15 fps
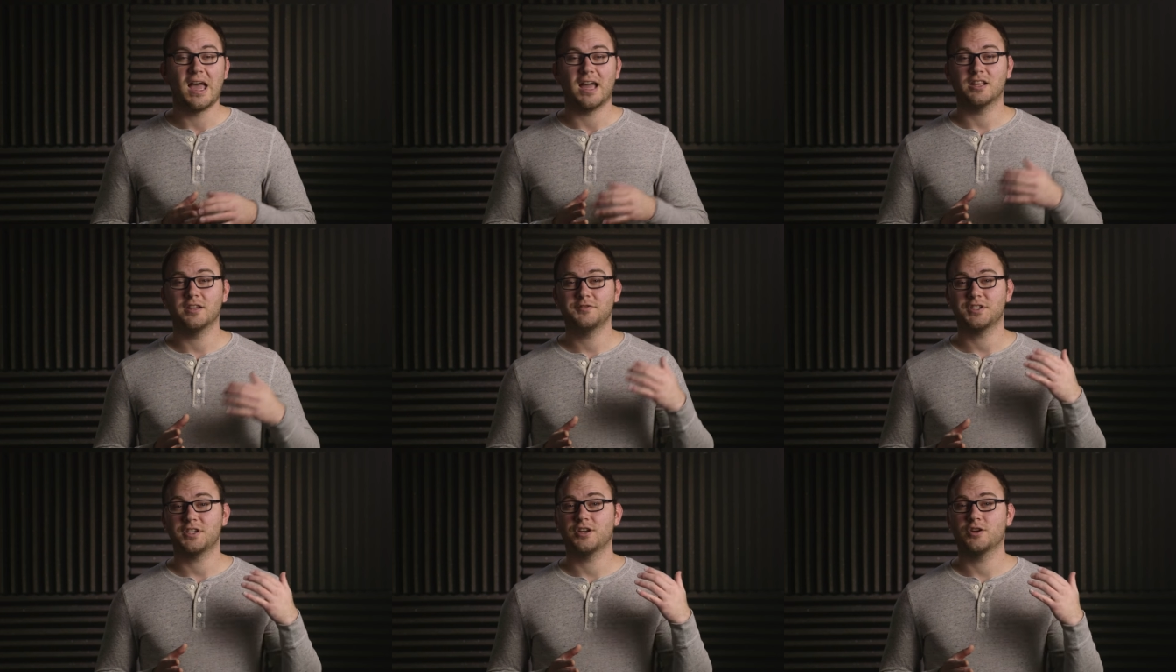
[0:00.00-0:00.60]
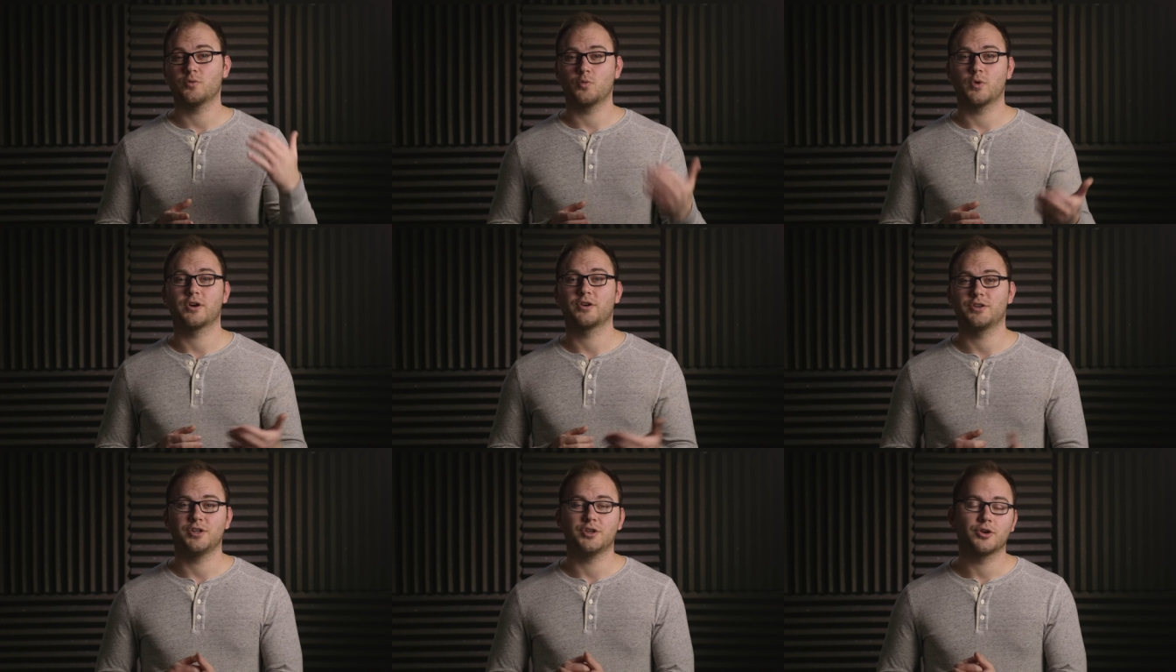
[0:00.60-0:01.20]
I'd love to hear
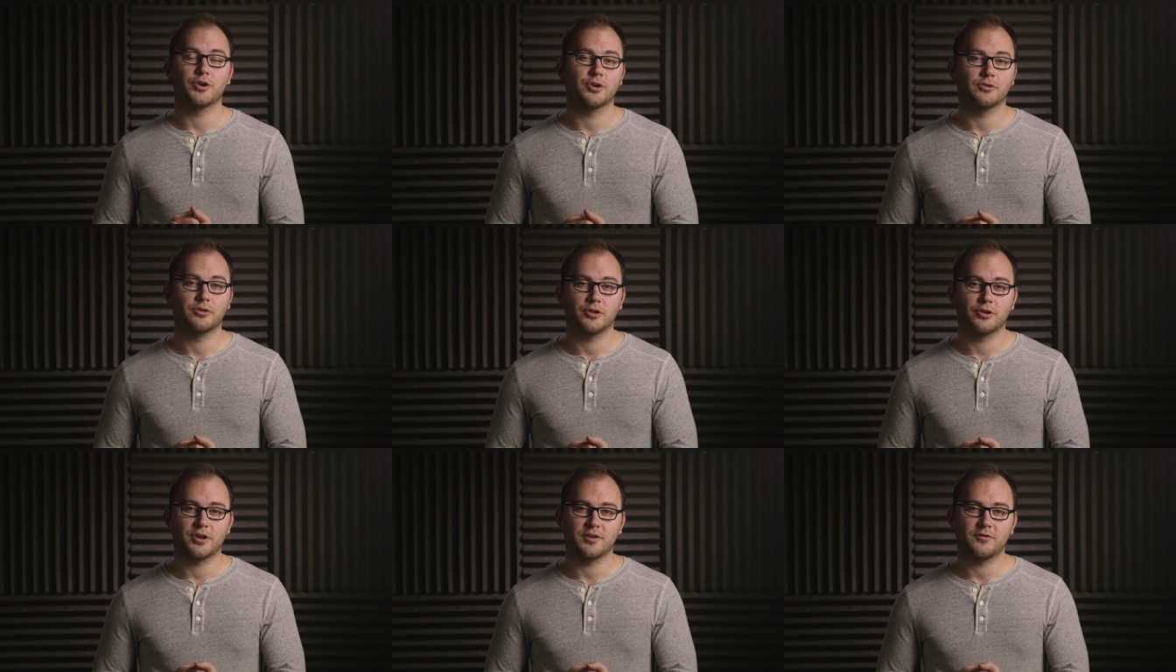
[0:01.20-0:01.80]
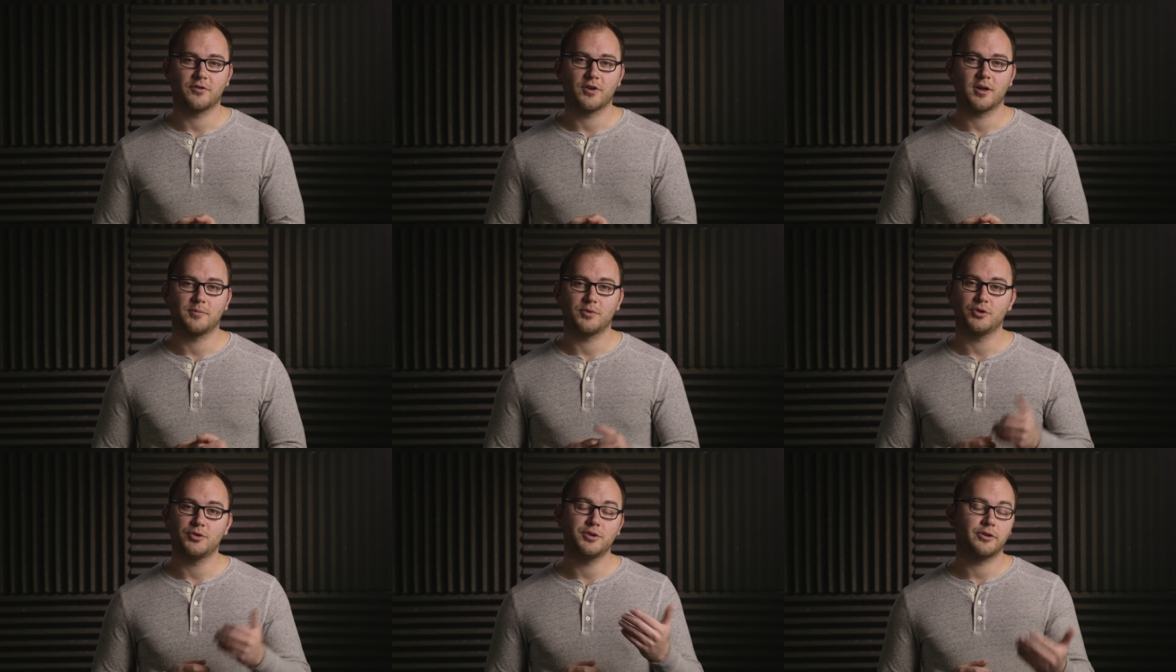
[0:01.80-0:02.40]
where you're learning
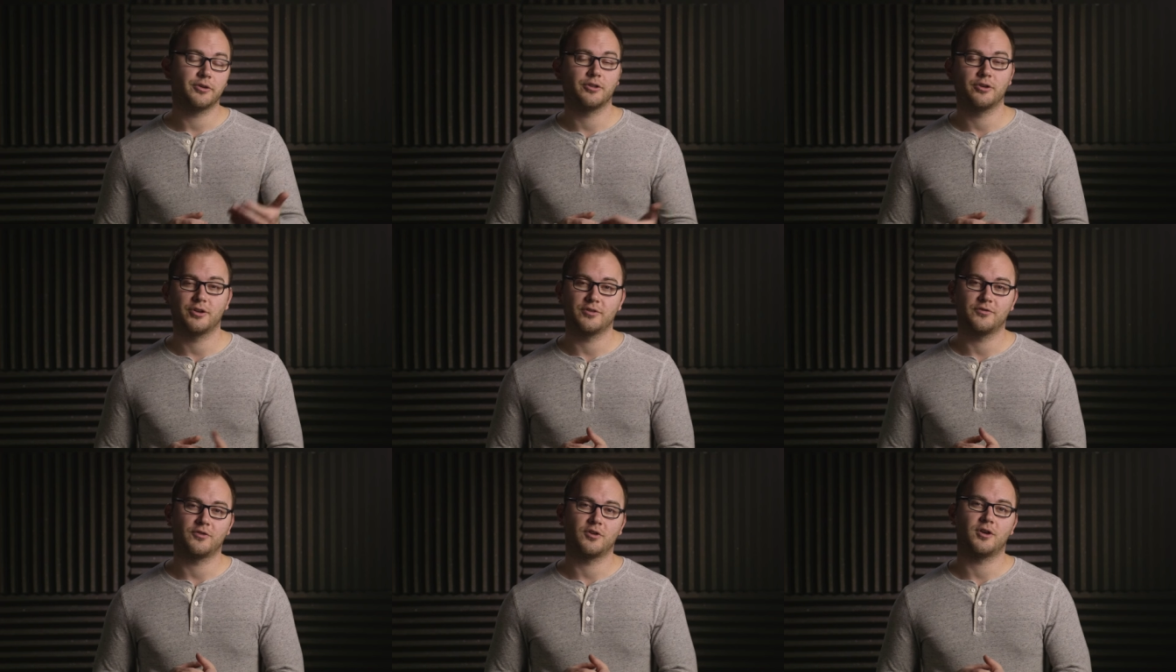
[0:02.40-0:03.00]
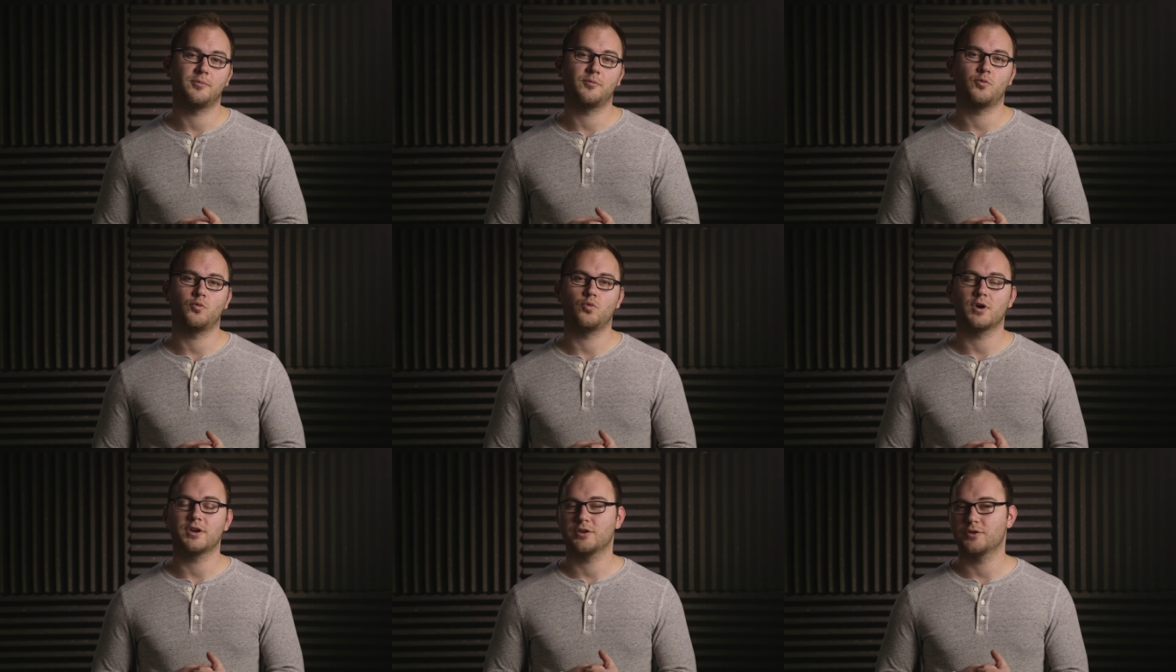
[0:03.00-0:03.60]
from, who you're learning from,
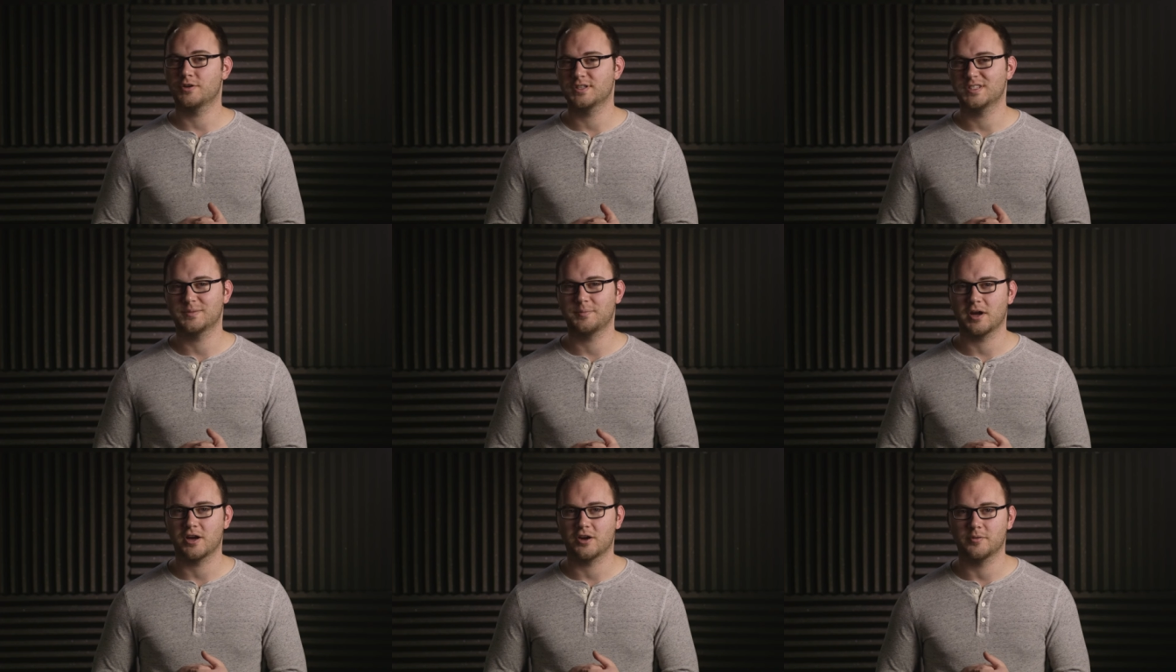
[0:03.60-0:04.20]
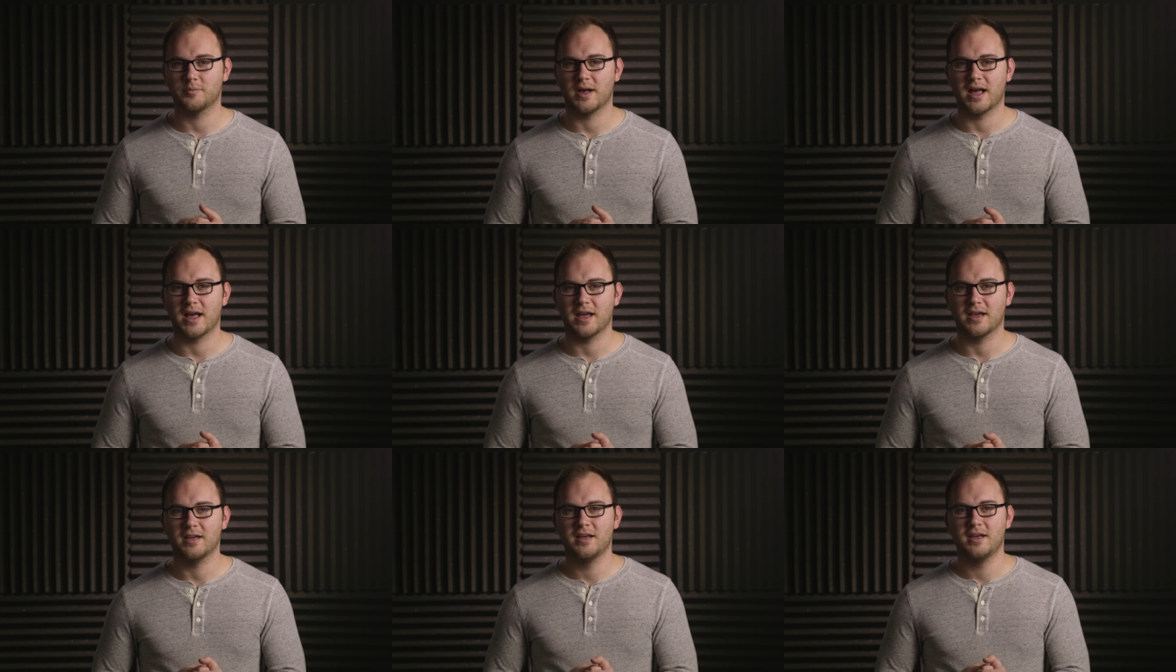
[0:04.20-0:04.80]
what you're inspired
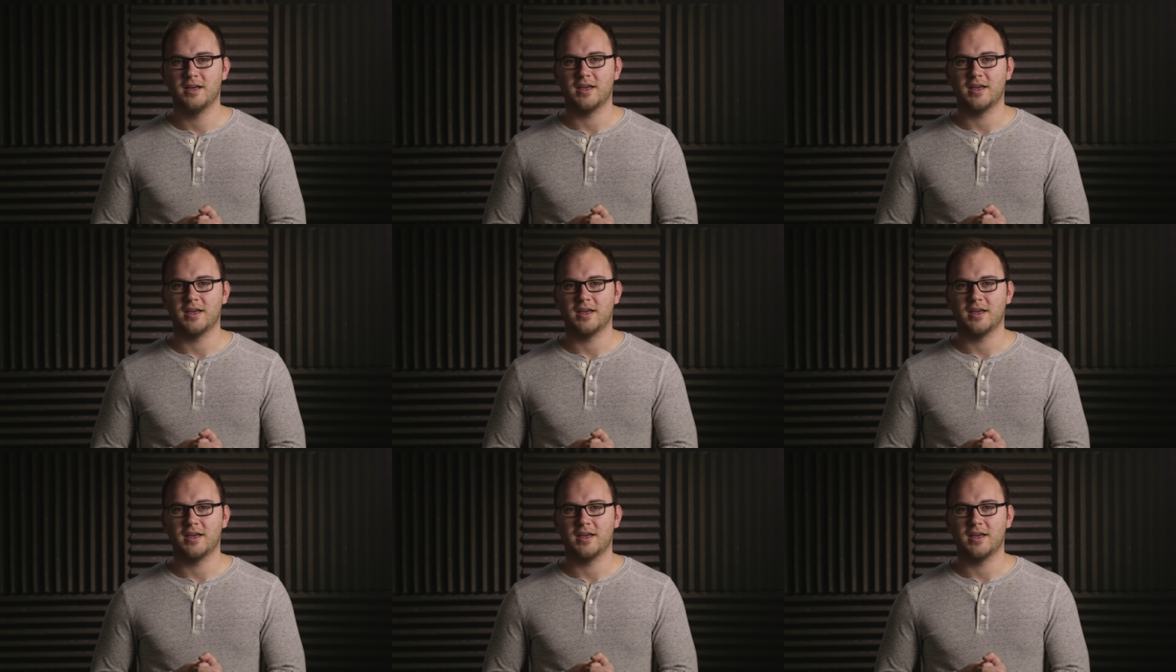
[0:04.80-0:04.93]
by.